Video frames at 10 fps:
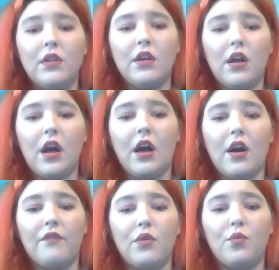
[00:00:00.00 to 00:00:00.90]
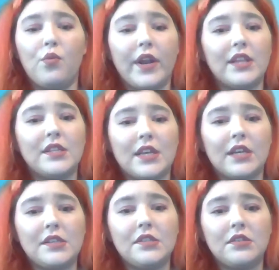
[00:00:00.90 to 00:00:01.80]
of what it
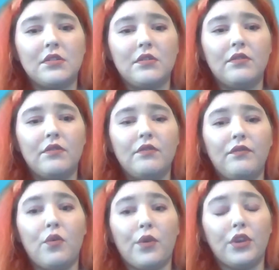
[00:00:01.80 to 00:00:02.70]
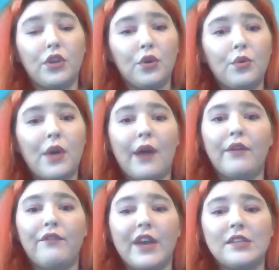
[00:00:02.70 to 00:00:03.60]
does for you, how it
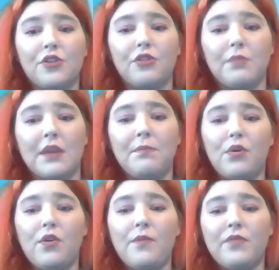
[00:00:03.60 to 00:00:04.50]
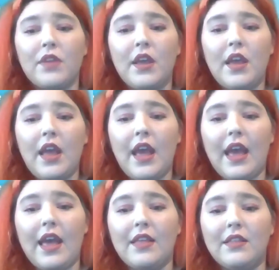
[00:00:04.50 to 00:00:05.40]
affects other people,
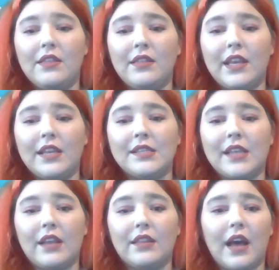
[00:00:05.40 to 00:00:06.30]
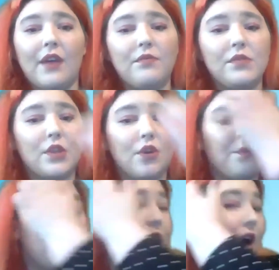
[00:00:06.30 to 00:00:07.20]
and things like that. So,
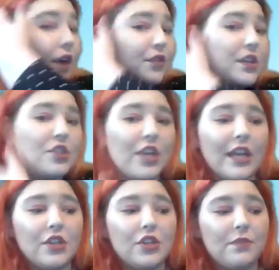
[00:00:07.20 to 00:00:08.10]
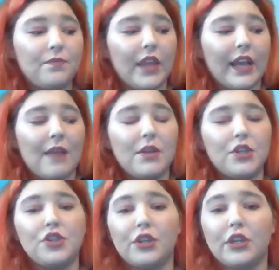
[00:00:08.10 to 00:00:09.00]
Peer Health Exchange, like I
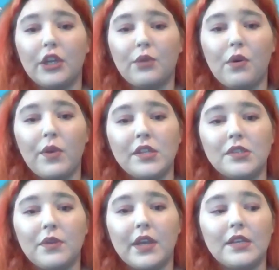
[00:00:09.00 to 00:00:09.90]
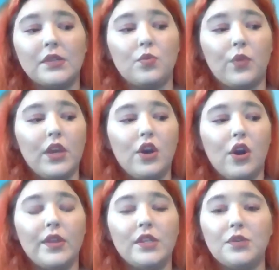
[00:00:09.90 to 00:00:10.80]
mentioned earlier, what we do is we go
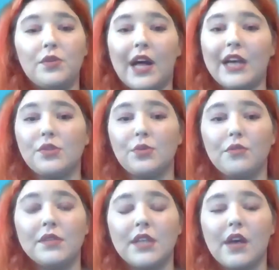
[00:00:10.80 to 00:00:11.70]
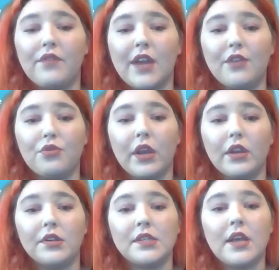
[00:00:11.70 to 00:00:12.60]
into classrooms of ninth
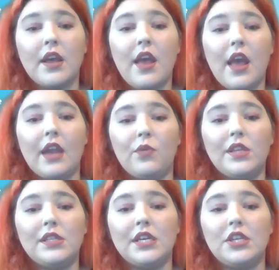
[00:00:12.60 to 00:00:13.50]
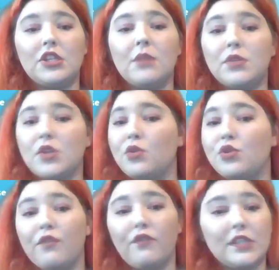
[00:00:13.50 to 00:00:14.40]
graders and we teach them social,
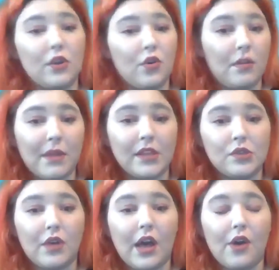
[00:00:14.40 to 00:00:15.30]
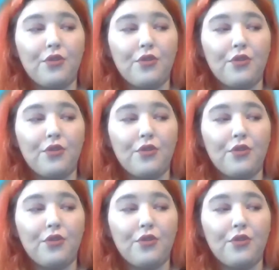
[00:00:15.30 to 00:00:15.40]
physical, and mental health.